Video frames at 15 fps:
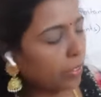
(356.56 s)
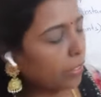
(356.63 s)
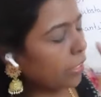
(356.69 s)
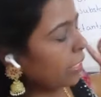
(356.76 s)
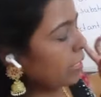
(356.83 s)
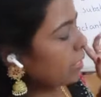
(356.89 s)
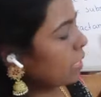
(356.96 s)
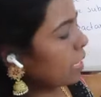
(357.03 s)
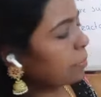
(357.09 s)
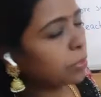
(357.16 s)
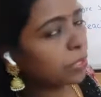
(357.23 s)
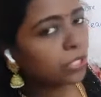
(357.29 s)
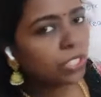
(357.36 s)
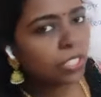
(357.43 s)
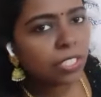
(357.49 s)
The
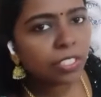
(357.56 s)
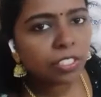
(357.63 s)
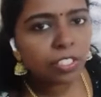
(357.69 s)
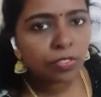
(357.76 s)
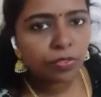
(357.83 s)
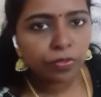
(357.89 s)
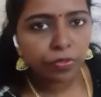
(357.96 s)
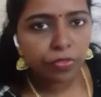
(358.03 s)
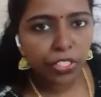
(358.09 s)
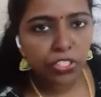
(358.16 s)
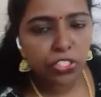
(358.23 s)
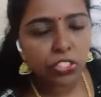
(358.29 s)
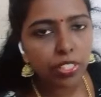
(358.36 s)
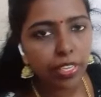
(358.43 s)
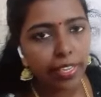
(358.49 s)
substance
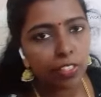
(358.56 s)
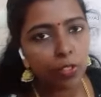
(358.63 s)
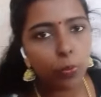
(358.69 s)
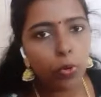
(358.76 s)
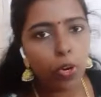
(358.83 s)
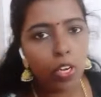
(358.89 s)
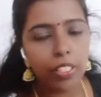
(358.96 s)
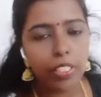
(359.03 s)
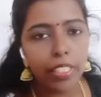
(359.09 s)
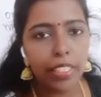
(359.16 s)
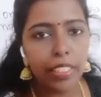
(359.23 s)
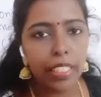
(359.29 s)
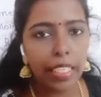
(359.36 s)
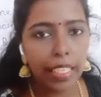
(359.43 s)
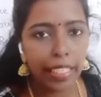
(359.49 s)
which takes part in
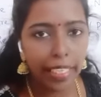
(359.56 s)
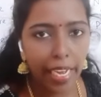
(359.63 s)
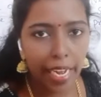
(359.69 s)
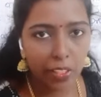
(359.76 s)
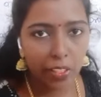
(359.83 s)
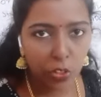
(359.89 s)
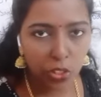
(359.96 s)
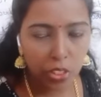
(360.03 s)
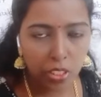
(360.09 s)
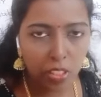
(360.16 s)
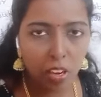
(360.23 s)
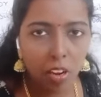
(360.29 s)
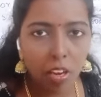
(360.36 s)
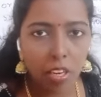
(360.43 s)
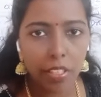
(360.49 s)
the reaction
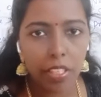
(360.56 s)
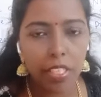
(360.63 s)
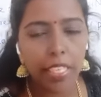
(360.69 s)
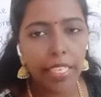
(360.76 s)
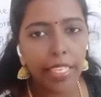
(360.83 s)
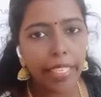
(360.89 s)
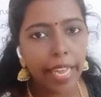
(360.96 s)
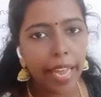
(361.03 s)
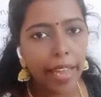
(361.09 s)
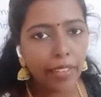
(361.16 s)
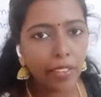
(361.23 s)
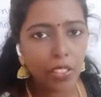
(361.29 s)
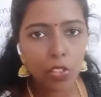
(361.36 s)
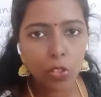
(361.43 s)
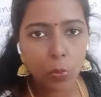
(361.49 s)
or
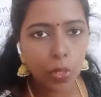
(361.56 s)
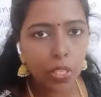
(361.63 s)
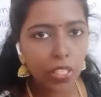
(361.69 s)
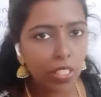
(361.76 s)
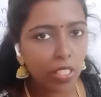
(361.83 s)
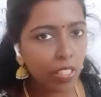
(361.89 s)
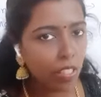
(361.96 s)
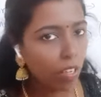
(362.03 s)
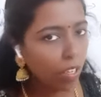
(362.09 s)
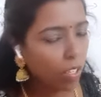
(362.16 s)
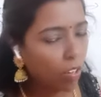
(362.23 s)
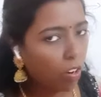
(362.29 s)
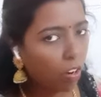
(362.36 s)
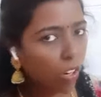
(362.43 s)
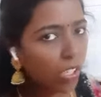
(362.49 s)
reacting species are
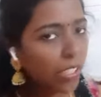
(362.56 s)
called